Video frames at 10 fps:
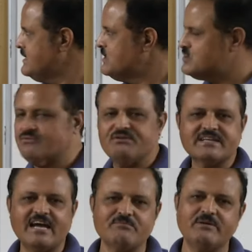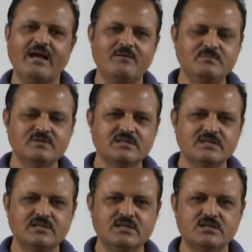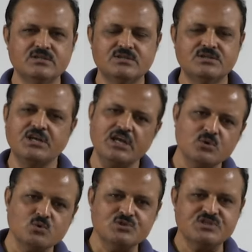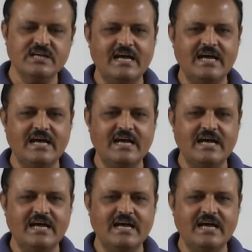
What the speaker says: So for that we have three rules